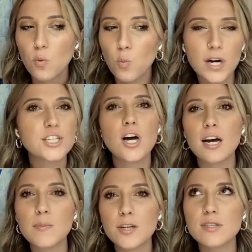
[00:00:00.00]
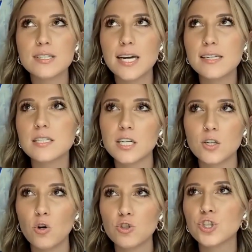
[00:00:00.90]
When I talk about this legacy
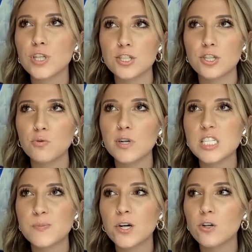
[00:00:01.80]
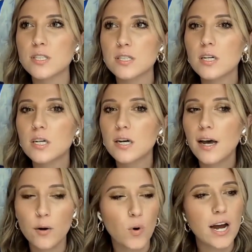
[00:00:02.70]
and culture that Tulane's built
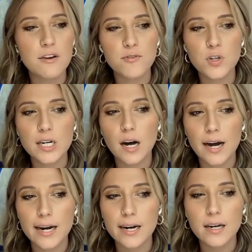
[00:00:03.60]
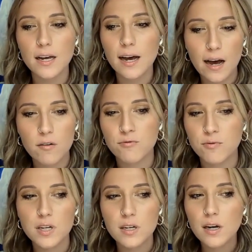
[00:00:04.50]
and why I feel like I have
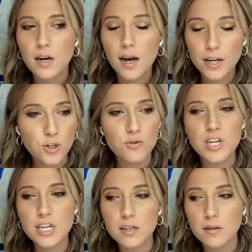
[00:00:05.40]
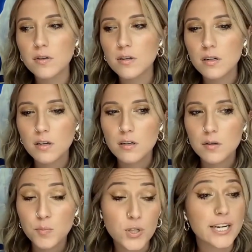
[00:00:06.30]
a unique
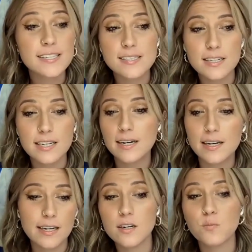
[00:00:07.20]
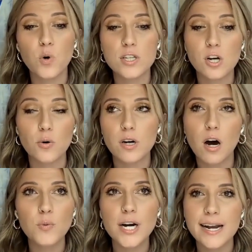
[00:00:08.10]
place in what's going
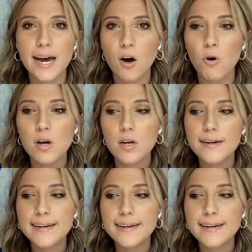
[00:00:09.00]
on right now,